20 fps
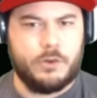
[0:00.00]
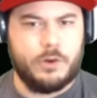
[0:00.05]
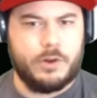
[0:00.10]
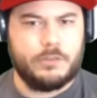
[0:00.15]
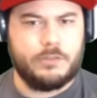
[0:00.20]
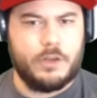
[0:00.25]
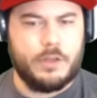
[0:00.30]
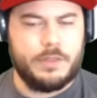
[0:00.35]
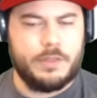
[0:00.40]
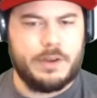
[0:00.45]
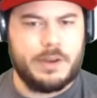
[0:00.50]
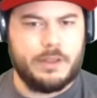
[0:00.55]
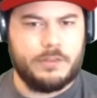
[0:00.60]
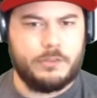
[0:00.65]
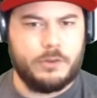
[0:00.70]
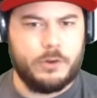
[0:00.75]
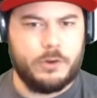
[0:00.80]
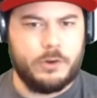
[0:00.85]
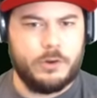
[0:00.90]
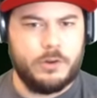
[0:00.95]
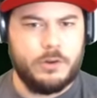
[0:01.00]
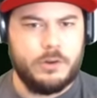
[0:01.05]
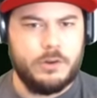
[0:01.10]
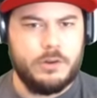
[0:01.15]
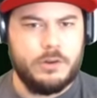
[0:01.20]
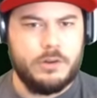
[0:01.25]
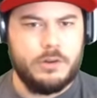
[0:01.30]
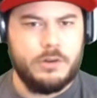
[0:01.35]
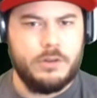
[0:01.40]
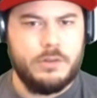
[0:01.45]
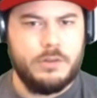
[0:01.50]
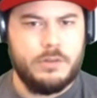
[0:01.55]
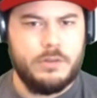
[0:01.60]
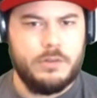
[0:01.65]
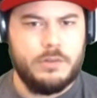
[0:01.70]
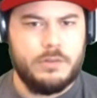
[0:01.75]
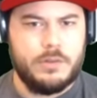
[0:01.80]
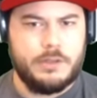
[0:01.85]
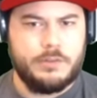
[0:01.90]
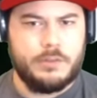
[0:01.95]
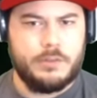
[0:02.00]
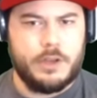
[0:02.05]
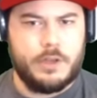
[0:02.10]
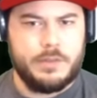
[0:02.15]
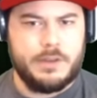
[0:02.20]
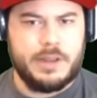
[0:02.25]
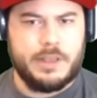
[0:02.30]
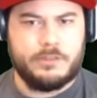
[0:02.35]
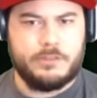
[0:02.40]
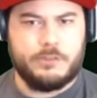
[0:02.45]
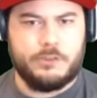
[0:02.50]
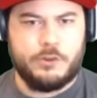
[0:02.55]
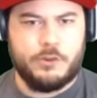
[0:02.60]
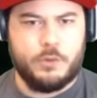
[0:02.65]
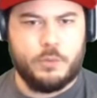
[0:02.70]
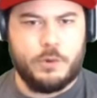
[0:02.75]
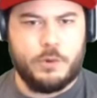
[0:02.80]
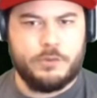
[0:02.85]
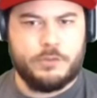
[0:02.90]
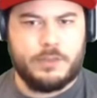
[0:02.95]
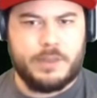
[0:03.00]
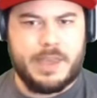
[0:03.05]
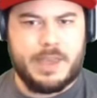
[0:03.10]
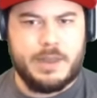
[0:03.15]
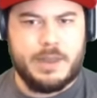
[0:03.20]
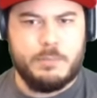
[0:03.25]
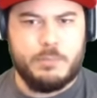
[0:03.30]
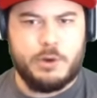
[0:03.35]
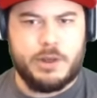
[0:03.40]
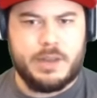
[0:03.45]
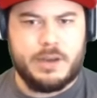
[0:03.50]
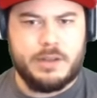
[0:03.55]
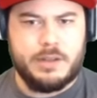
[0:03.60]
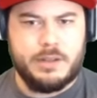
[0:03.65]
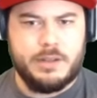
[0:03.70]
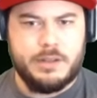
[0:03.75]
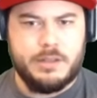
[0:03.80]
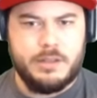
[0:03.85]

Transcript: I saw the nestler. I saw the nestler. Where's the canned bread?